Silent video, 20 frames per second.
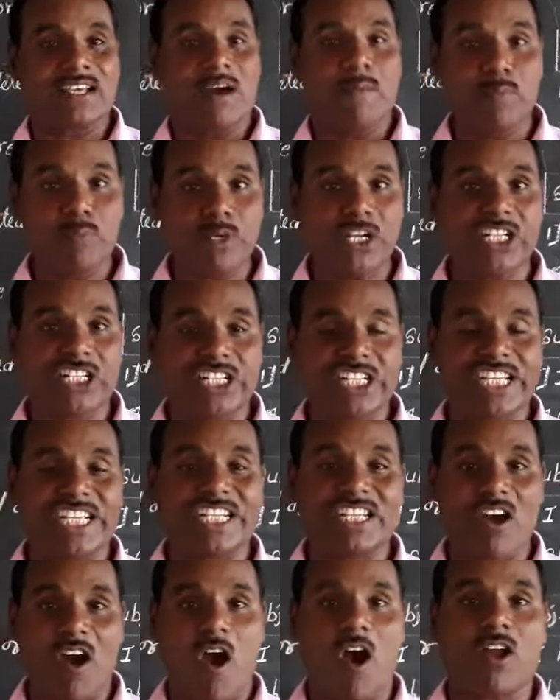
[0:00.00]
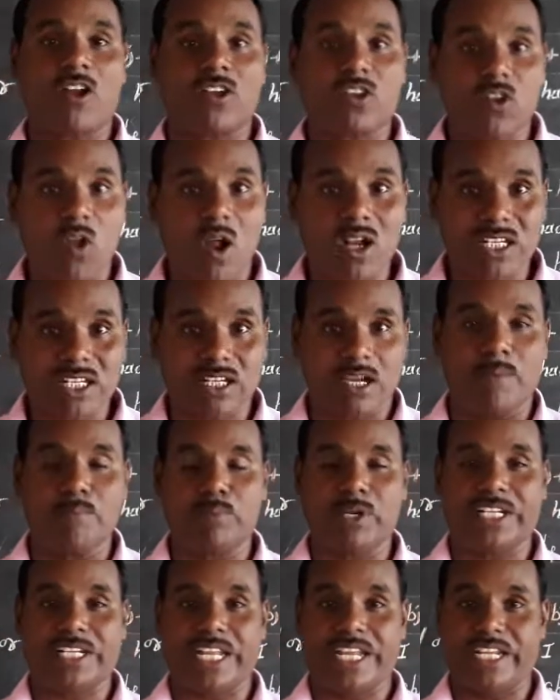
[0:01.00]
completed or not
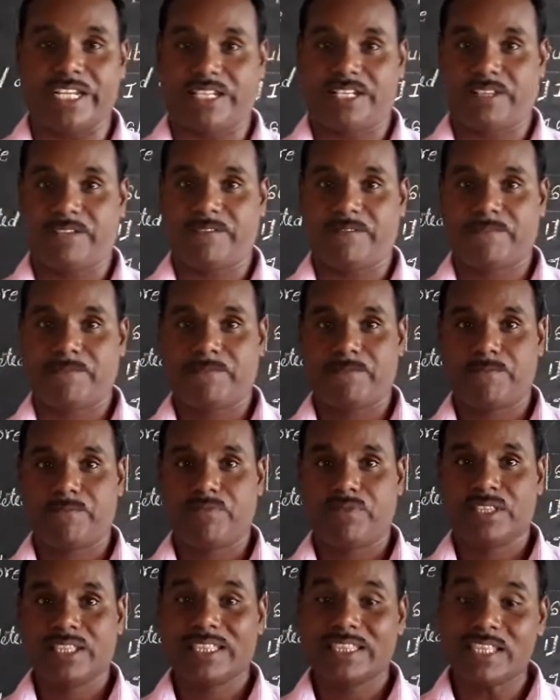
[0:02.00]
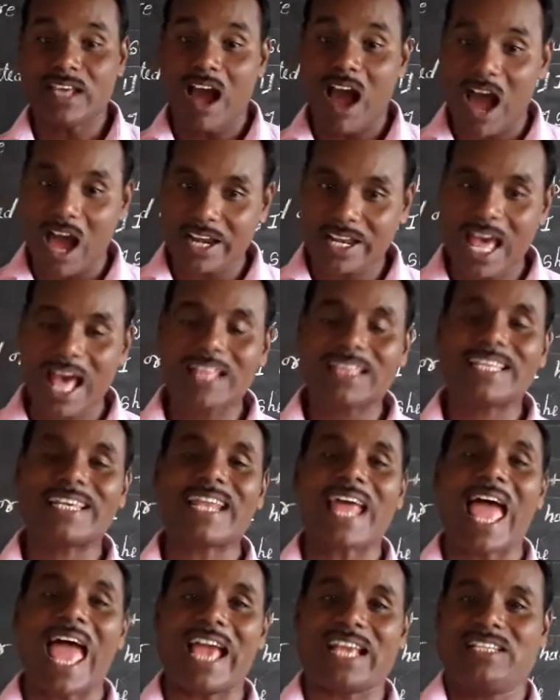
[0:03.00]
completed, the
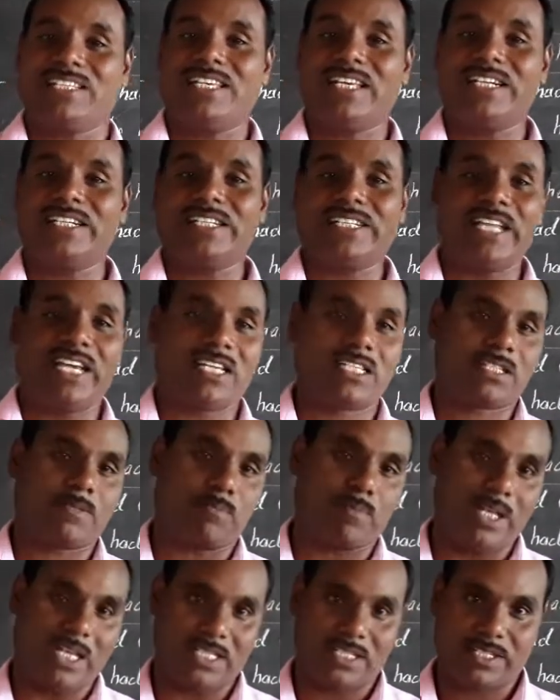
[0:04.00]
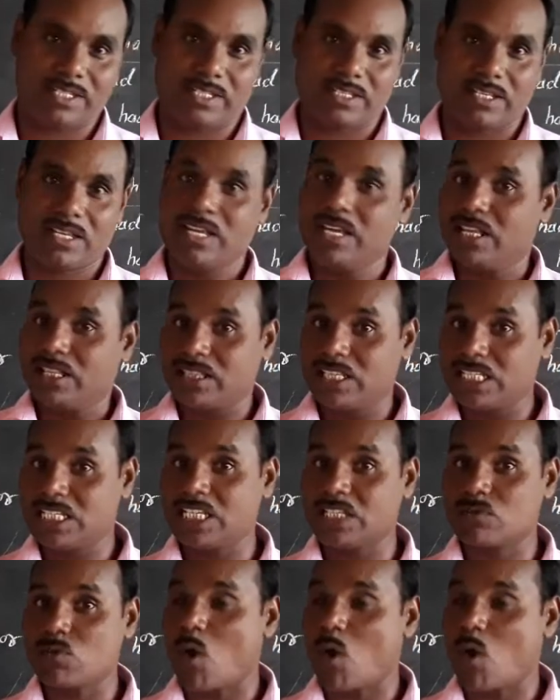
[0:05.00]
another action takes place. This is